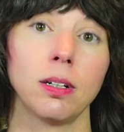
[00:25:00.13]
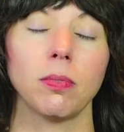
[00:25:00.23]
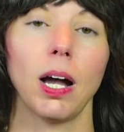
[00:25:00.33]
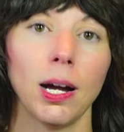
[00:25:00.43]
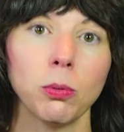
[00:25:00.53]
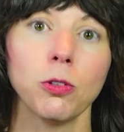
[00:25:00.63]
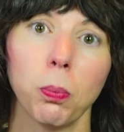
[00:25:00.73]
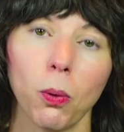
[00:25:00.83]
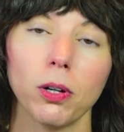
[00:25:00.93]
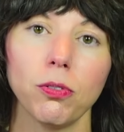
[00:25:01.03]
I was
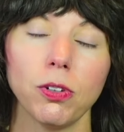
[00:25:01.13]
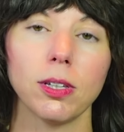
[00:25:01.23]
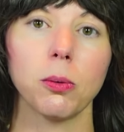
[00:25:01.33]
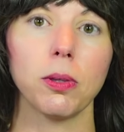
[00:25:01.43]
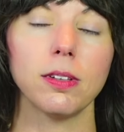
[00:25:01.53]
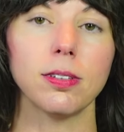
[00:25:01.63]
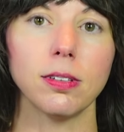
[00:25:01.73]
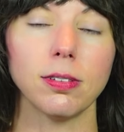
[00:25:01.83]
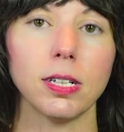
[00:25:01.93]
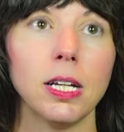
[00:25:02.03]
born feeling with
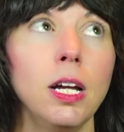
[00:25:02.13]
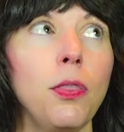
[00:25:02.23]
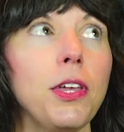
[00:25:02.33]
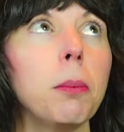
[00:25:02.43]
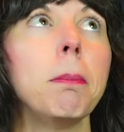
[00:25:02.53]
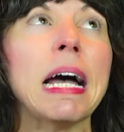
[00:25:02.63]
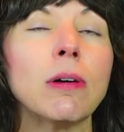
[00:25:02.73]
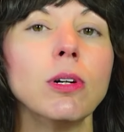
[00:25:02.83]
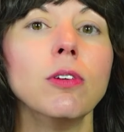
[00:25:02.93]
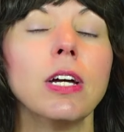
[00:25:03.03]
intensity. The
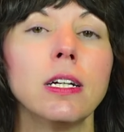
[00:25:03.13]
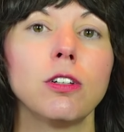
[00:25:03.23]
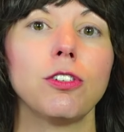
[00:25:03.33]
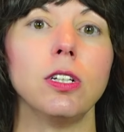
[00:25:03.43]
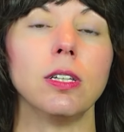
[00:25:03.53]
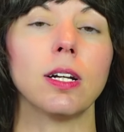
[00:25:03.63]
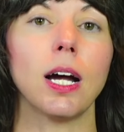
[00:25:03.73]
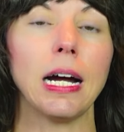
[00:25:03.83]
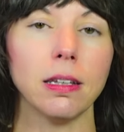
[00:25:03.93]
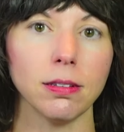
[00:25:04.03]
amount of energy that a
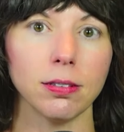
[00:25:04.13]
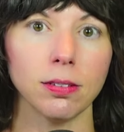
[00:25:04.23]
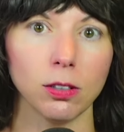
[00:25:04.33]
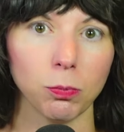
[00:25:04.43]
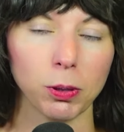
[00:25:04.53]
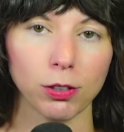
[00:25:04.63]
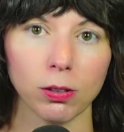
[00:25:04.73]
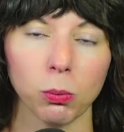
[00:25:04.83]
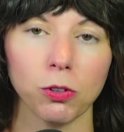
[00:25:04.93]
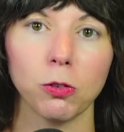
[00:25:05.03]
highly sensitive
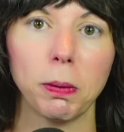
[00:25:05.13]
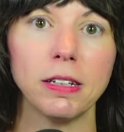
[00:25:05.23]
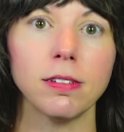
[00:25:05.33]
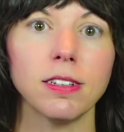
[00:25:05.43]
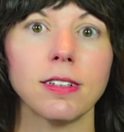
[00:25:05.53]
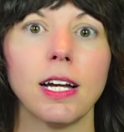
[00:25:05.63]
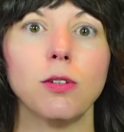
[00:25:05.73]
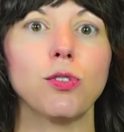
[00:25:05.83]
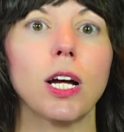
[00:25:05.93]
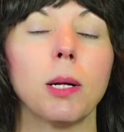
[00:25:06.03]
person will spend in a
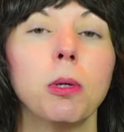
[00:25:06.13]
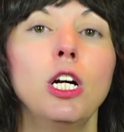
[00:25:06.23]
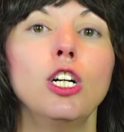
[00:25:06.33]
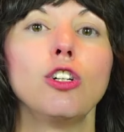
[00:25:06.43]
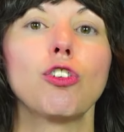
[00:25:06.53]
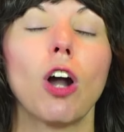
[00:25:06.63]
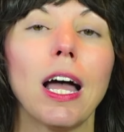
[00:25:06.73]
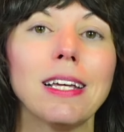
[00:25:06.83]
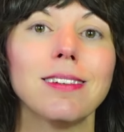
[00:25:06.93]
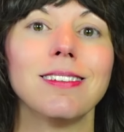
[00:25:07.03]
lifetime
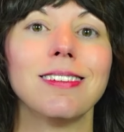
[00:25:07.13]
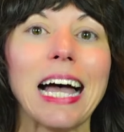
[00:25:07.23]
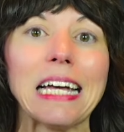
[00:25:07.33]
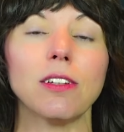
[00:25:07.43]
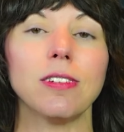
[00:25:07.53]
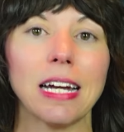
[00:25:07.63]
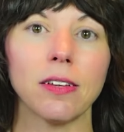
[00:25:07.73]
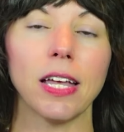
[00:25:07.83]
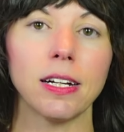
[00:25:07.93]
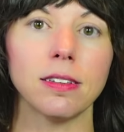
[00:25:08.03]
trying to dial
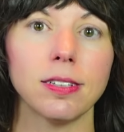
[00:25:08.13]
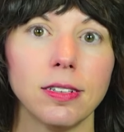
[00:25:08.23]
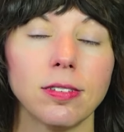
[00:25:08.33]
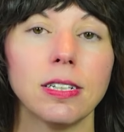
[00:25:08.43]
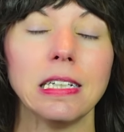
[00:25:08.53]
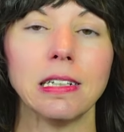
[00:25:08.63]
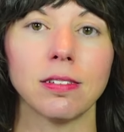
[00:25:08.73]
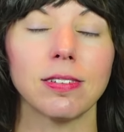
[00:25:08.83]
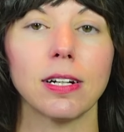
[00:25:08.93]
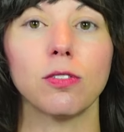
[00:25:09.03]
down that intensity
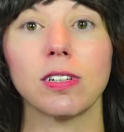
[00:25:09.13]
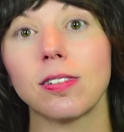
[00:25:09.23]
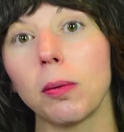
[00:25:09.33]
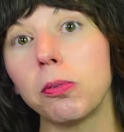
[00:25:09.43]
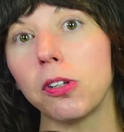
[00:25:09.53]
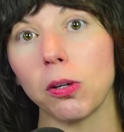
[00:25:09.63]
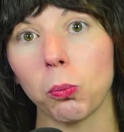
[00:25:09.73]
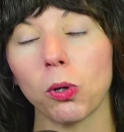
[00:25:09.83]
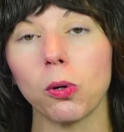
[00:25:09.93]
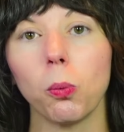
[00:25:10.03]
instead of accept it
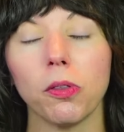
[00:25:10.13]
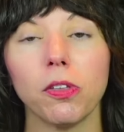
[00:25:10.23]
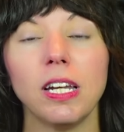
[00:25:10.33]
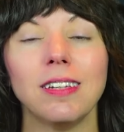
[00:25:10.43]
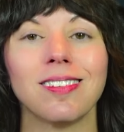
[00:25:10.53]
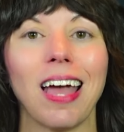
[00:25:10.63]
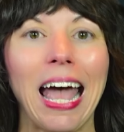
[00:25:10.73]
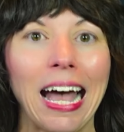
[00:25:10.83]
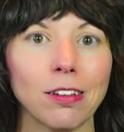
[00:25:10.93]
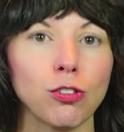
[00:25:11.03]
and work with it is
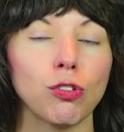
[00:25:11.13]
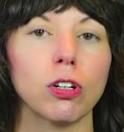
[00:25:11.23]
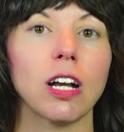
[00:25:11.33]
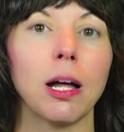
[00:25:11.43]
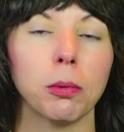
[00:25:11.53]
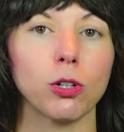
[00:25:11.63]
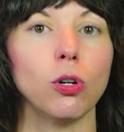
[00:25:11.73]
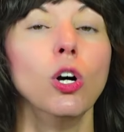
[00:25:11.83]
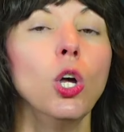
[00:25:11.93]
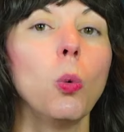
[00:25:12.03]

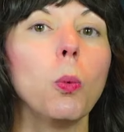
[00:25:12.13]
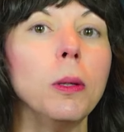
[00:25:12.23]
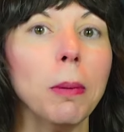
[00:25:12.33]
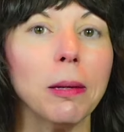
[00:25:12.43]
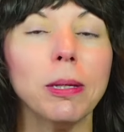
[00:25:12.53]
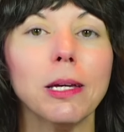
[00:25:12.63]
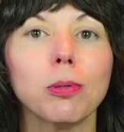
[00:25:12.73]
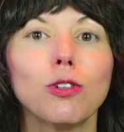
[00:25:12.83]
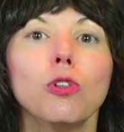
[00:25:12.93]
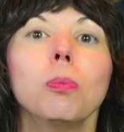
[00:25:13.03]
astronomical. We may be
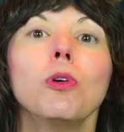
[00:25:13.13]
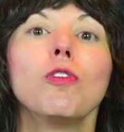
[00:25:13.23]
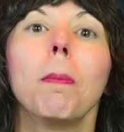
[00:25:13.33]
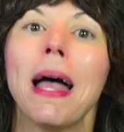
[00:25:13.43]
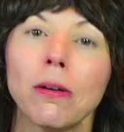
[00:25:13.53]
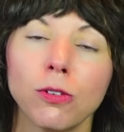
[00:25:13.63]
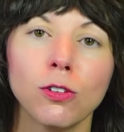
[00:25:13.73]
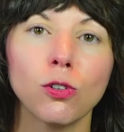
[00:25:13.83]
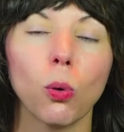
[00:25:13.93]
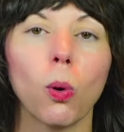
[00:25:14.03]
able to move
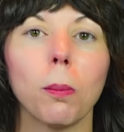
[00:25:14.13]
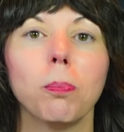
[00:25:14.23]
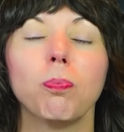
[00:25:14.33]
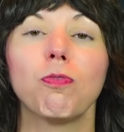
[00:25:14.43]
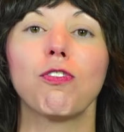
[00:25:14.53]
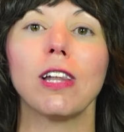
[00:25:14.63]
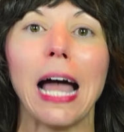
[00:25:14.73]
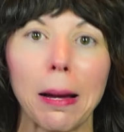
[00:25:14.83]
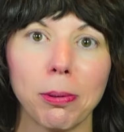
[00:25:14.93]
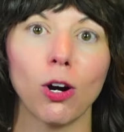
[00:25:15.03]
mountains or
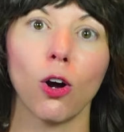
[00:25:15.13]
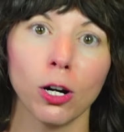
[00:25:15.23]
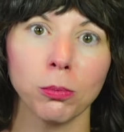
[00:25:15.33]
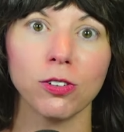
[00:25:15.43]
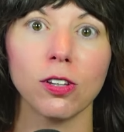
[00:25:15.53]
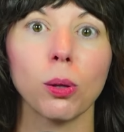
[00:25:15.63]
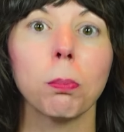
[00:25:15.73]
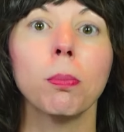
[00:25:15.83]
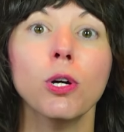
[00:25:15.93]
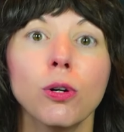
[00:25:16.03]
flap our arms to the
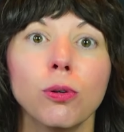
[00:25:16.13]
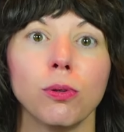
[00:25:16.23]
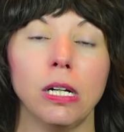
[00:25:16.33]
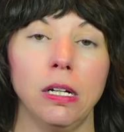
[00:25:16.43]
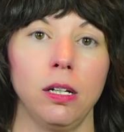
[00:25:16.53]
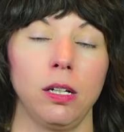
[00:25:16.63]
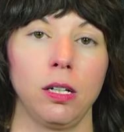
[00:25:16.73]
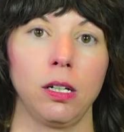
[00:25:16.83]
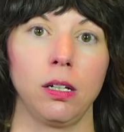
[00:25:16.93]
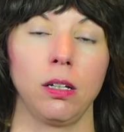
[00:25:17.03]
moon
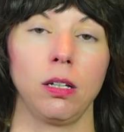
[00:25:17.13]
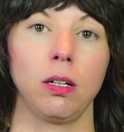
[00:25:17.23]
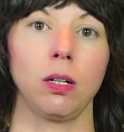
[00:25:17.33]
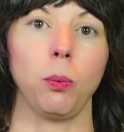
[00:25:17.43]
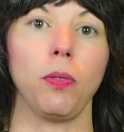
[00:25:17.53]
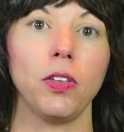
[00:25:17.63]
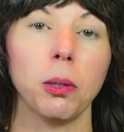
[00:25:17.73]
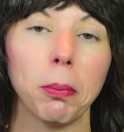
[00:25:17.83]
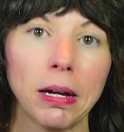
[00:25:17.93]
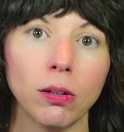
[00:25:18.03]
with the
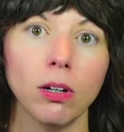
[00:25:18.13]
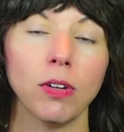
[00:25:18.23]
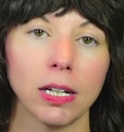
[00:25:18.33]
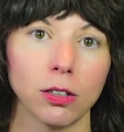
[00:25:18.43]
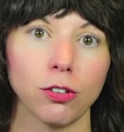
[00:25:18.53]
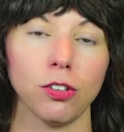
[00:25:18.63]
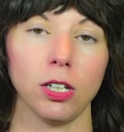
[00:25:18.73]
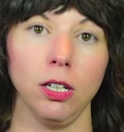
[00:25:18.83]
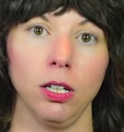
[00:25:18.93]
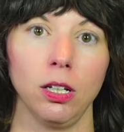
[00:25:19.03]
amount of
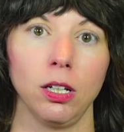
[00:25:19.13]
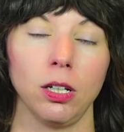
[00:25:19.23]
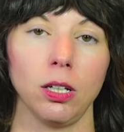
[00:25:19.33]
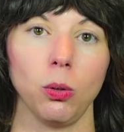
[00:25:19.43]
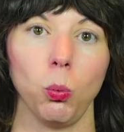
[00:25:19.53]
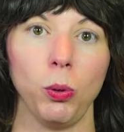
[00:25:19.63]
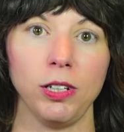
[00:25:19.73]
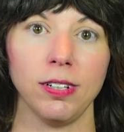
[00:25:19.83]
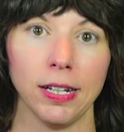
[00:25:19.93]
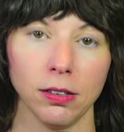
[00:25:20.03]
energy we
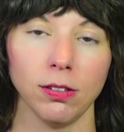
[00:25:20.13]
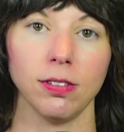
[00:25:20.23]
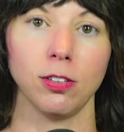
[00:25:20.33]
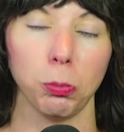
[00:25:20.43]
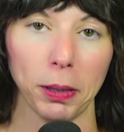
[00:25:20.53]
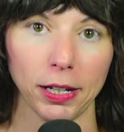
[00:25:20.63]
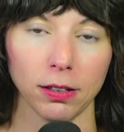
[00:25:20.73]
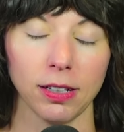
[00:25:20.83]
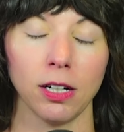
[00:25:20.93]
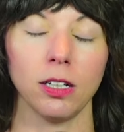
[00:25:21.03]
tend to
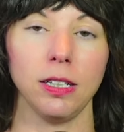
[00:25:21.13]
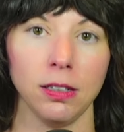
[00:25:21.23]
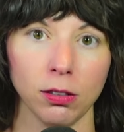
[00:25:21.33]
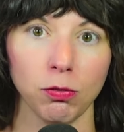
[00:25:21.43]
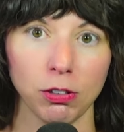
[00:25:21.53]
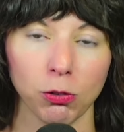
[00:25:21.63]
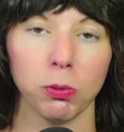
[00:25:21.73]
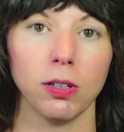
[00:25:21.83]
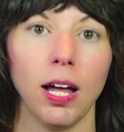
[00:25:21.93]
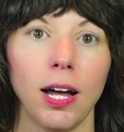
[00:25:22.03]
spend in our
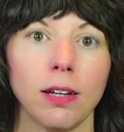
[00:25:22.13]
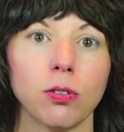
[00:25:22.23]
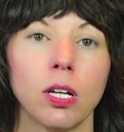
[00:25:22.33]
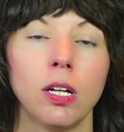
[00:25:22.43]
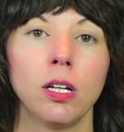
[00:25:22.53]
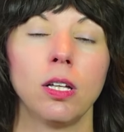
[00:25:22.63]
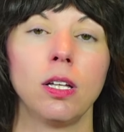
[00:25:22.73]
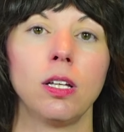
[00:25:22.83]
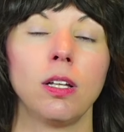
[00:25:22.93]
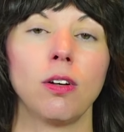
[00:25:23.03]
individual lives
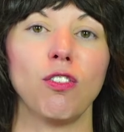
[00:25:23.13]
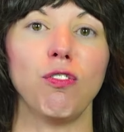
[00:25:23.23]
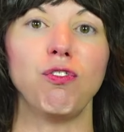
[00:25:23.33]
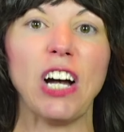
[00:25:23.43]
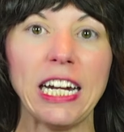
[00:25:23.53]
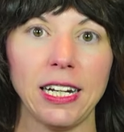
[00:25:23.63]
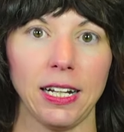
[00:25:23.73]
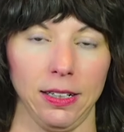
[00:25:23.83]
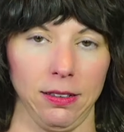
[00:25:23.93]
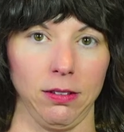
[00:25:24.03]

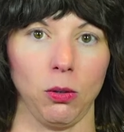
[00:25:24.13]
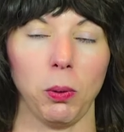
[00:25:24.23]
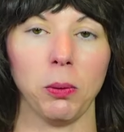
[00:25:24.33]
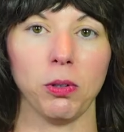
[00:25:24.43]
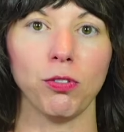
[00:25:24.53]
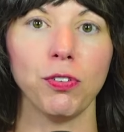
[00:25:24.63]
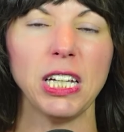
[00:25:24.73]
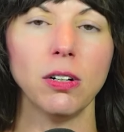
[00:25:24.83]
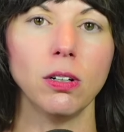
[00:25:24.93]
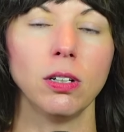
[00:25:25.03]
fighting the way we
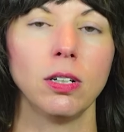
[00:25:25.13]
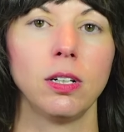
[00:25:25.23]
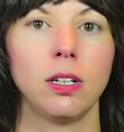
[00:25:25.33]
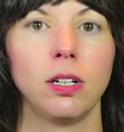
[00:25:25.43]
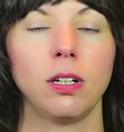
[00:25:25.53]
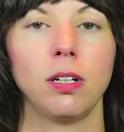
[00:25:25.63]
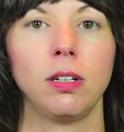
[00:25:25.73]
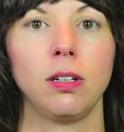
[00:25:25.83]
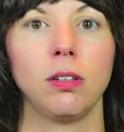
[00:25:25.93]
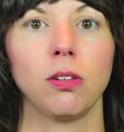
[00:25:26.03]
feel,
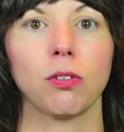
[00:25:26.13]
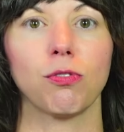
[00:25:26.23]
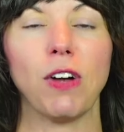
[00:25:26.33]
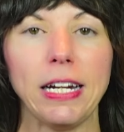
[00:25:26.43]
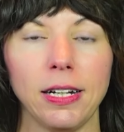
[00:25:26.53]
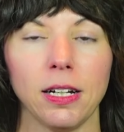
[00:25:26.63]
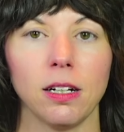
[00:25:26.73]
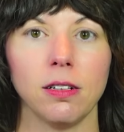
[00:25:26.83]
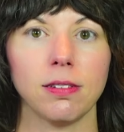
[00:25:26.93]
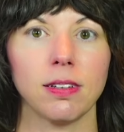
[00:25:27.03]
fighting
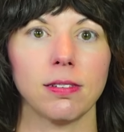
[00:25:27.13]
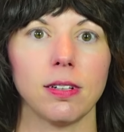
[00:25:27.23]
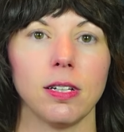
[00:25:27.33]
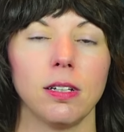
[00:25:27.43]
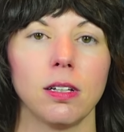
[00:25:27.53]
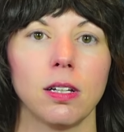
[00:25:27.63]
our intensity.